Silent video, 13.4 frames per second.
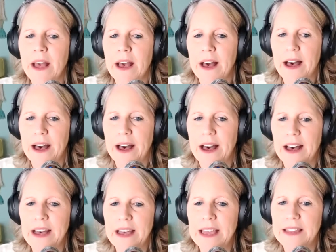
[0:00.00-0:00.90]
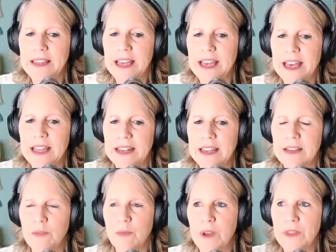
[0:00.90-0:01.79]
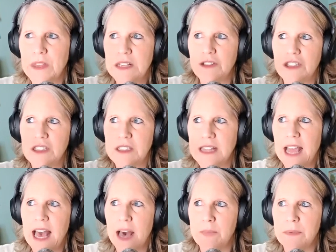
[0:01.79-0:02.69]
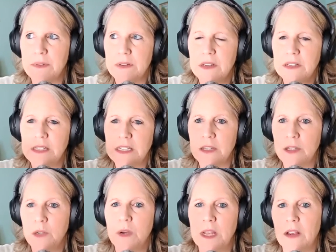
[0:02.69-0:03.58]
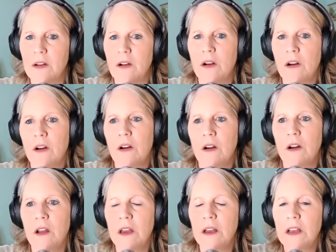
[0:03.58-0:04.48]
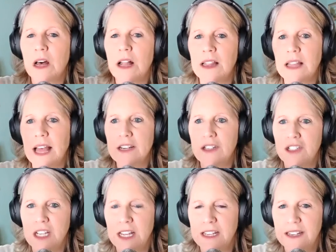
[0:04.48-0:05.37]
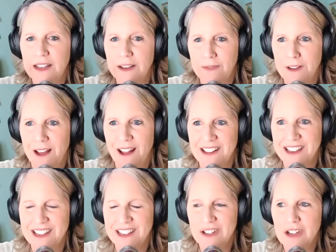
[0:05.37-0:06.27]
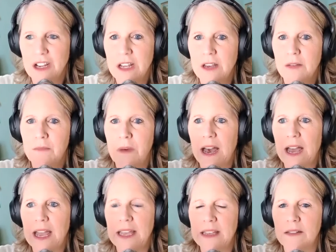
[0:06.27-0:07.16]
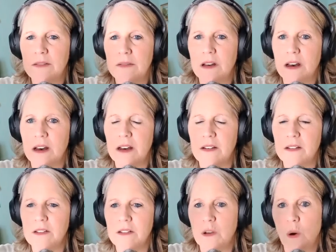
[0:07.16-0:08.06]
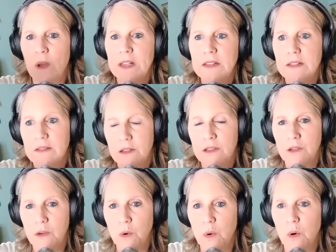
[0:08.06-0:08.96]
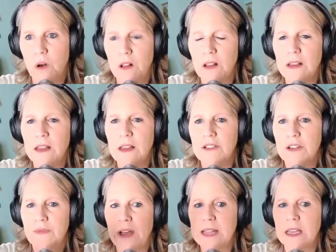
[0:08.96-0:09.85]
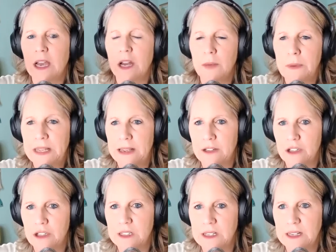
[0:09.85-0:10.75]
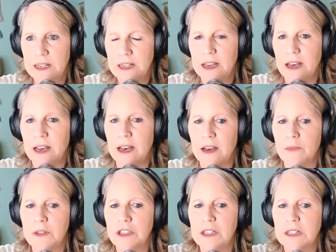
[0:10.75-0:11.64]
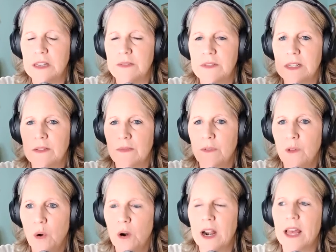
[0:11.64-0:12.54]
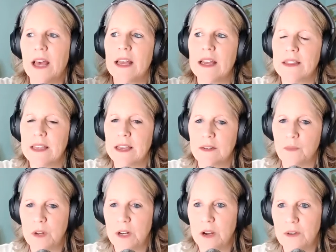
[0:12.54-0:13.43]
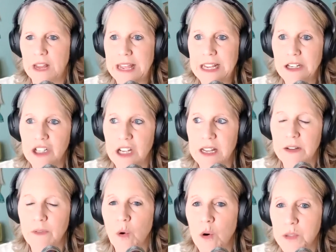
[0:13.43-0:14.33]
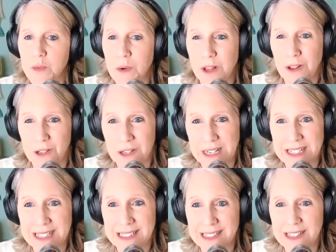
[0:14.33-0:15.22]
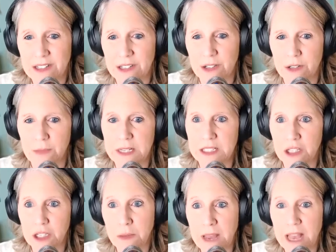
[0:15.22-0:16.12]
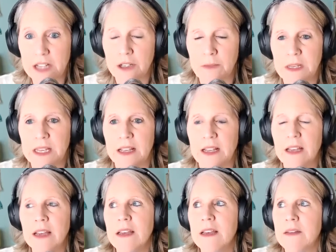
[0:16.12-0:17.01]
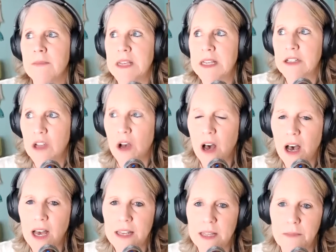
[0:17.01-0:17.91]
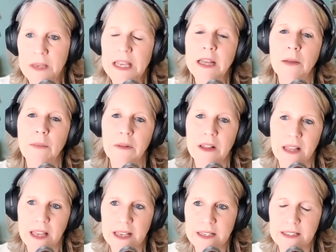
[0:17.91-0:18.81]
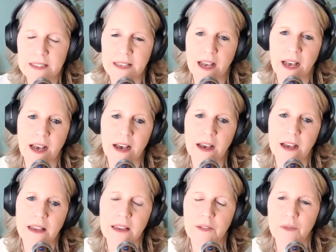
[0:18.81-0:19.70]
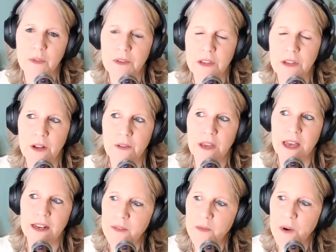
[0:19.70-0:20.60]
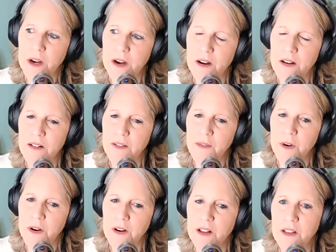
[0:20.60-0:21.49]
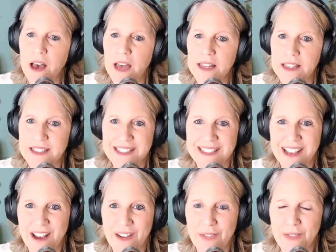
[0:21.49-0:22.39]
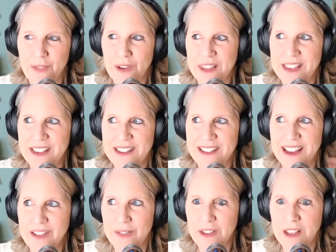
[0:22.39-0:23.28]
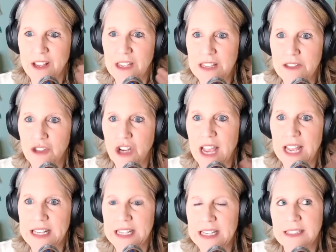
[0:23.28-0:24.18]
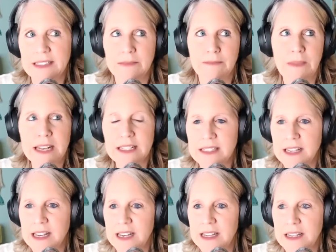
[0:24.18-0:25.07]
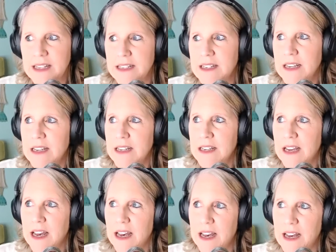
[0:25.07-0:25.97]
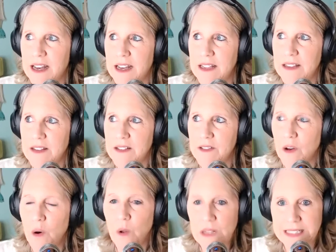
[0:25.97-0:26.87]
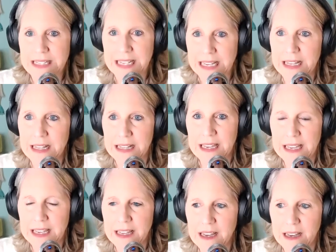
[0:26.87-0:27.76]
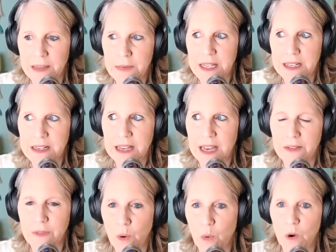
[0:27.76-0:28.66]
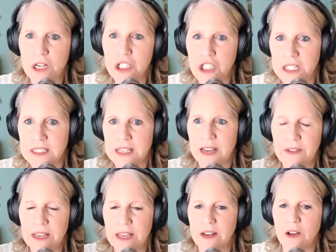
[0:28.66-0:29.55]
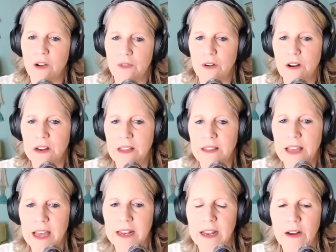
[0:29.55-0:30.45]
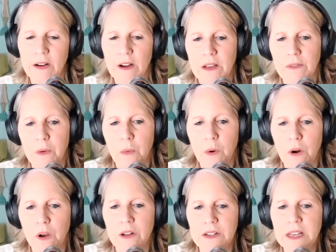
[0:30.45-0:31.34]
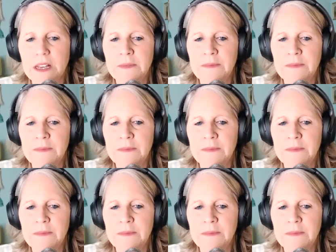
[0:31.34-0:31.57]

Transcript: Uh, and then with each step, continuing her collection of knowledge by uh, going to school. She finally got her PhD uh, when she lived in Florida and then went over to Asia. And of course, where the learning continued, because can you imagine being being taught and being in a place uh, you know that where where a lot of this stuff really kind of Chinese medicine and uh, holistic healing. I mean, kind of the origins of it over in that area of the world.